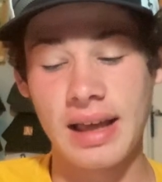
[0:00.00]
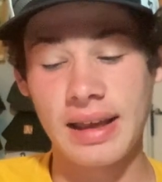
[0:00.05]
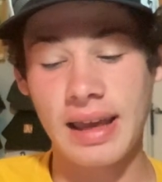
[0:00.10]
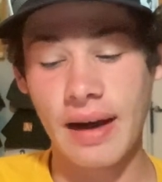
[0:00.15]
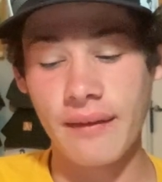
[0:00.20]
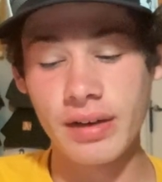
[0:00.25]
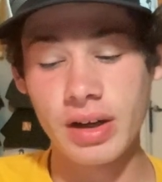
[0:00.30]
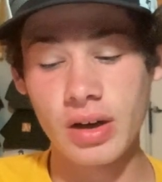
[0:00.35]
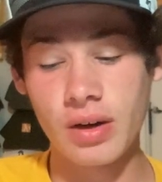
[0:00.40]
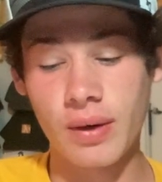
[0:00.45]

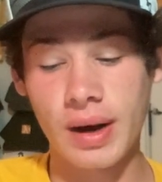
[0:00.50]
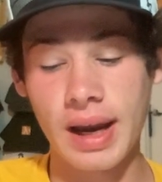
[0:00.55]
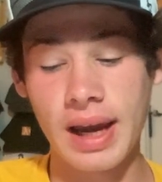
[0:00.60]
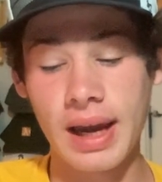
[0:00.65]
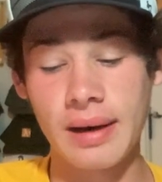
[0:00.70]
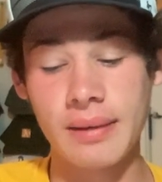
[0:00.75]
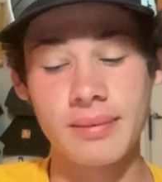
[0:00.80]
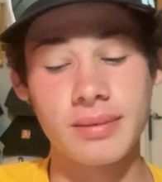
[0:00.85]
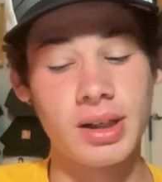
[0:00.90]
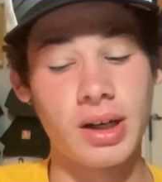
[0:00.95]
Kevin
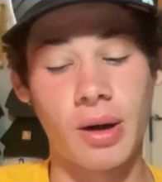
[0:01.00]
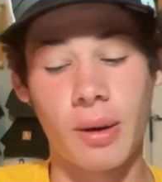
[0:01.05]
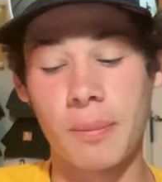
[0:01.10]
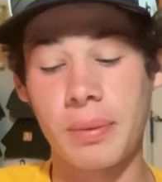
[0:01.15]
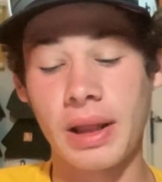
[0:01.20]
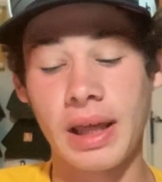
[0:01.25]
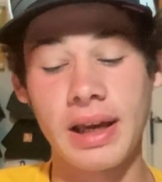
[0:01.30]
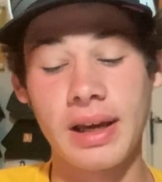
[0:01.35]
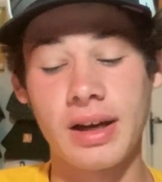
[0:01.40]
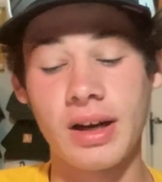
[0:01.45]
Durant, you know,
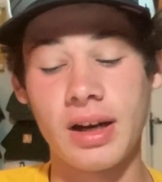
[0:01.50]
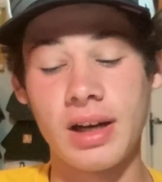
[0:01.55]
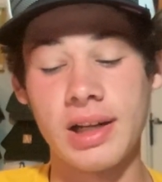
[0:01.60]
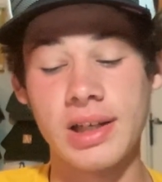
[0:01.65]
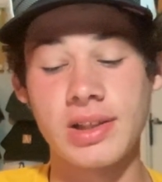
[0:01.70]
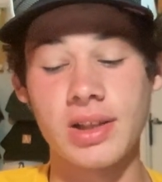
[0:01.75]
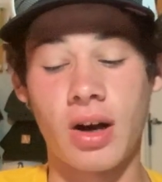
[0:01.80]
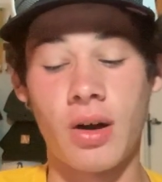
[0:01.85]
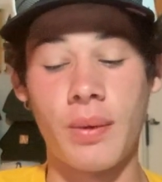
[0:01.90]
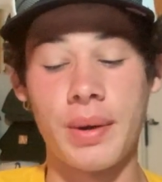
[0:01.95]
playing good
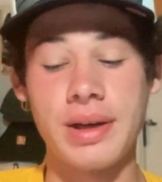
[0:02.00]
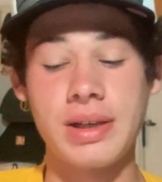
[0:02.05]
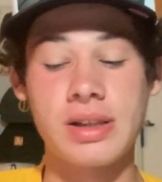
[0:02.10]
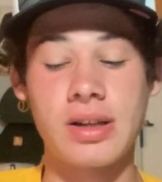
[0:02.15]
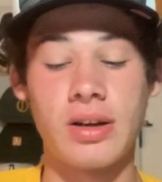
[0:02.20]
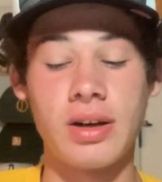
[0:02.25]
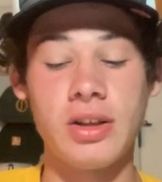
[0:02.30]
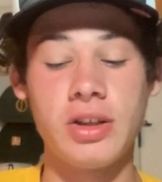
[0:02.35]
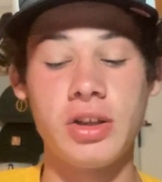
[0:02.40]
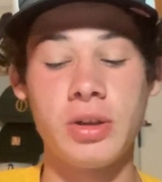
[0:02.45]
as always,
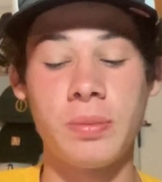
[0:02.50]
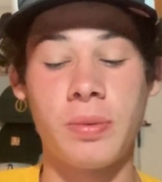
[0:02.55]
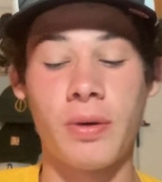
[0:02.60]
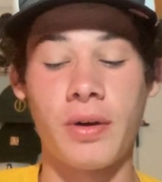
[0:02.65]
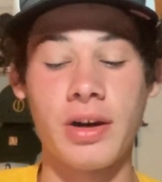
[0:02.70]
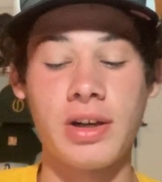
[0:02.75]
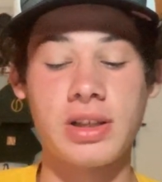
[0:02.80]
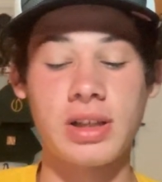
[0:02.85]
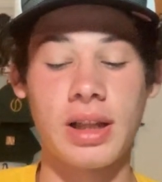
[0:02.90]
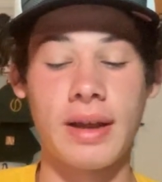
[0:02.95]
32
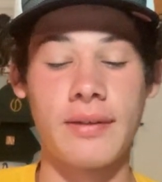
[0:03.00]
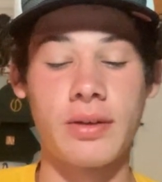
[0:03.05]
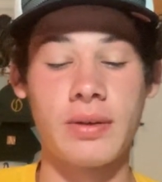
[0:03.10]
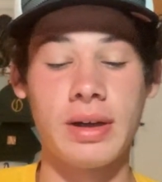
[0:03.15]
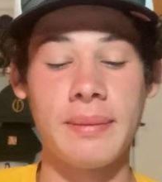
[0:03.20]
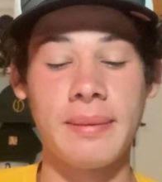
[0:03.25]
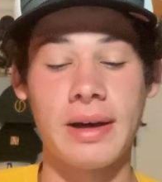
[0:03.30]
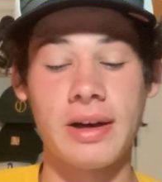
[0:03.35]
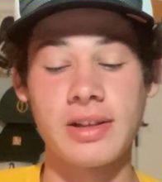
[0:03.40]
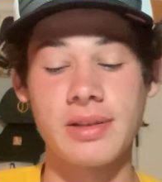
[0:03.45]
points, 11
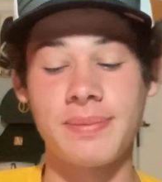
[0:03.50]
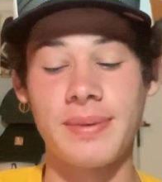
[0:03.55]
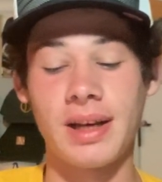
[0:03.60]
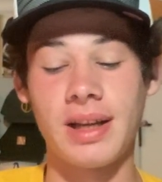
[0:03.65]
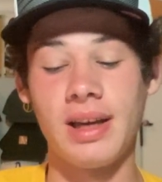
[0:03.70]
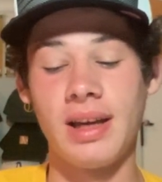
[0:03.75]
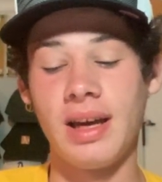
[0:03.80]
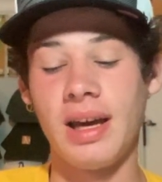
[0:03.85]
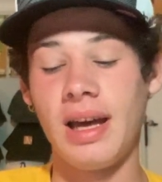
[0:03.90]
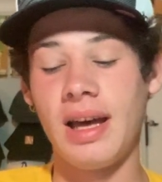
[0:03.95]
rebounds,
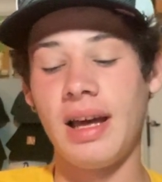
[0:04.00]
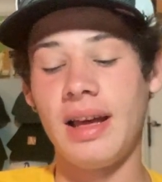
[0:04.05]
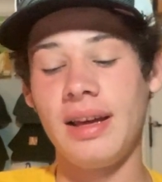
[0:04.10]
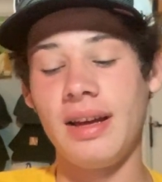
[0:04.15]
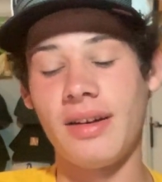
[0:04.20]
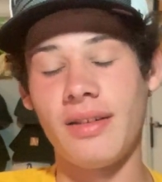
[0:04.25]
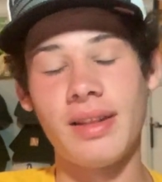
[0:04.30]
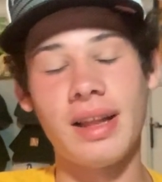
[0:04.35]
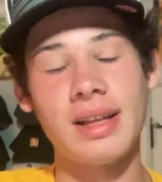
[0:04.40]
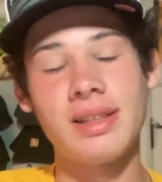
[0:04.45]
but
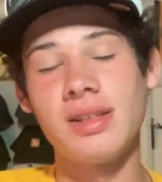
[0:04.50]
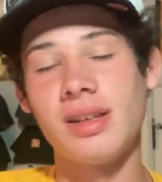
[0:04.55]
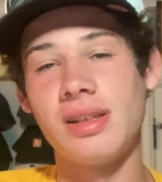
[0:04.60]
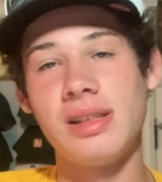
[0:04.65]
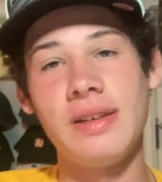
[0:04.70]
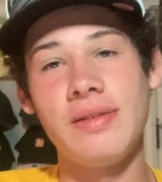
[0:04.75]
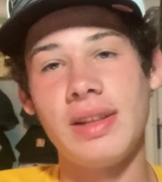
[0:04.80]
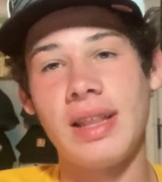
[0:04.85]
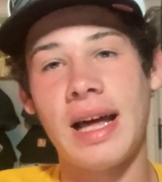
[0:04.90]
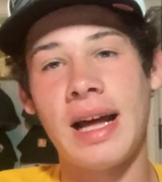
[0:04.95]
you know, that's
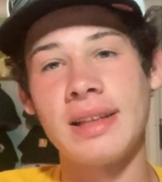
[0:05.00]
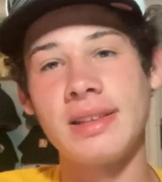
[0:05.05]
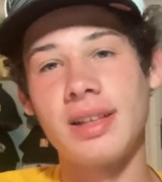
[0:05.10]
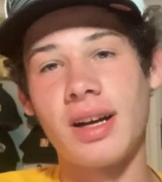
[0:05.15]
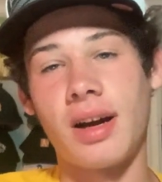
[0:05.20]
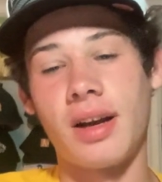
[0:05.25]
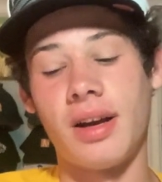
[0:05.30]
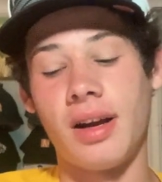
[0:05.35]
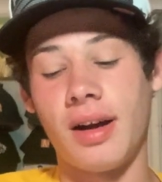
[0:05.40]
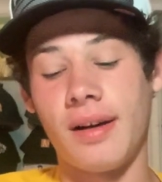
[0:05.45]
even that's
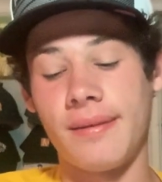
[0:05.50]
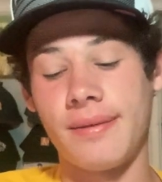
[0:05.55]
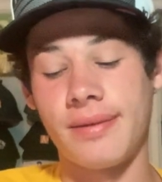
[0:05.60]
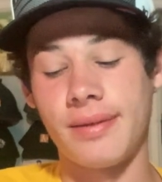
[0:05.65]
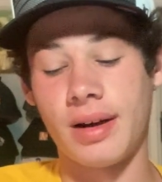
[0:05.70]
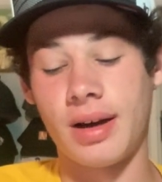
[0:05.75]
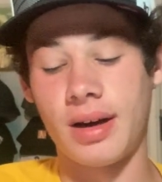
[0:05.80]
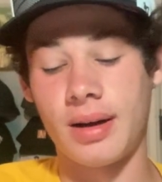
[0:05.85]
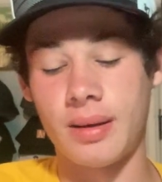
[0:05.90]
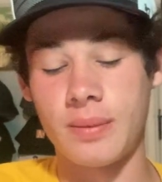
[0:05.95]
not enough
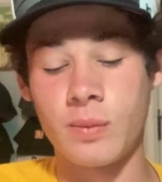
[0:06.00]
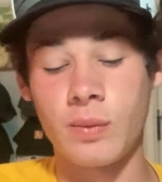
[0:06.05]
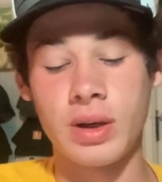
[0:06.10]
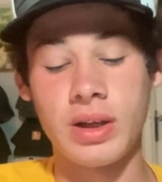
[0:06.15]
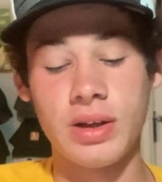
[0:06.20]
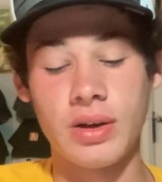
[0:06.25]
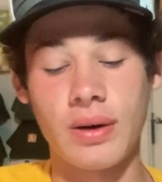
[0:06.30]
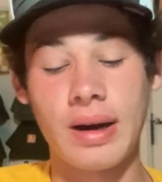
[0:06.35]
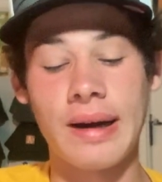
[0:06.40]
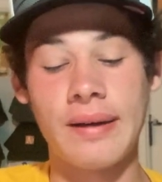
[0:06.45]
um, when
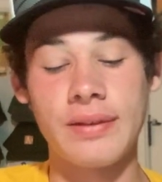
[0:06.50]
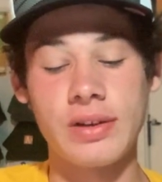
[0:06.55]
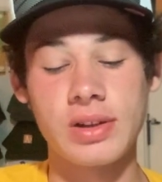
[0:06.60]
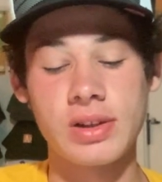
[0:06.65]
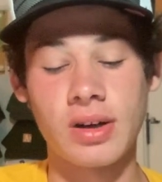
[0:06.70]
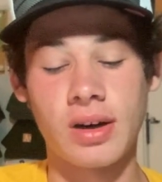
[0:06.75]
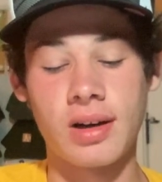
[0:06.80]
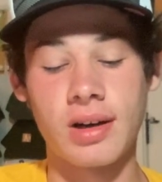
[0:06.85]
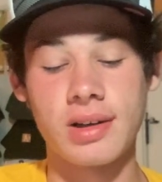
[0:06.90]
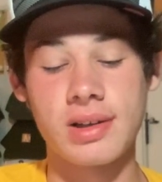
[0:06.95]
you don't have your
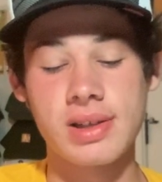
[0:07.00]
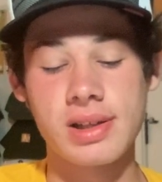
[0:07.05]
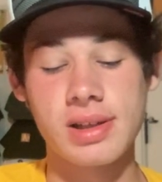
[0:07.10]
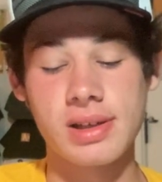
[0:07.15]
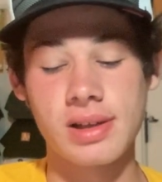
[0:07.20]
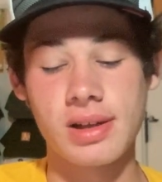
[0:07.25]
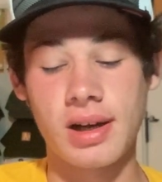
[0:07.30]
stars.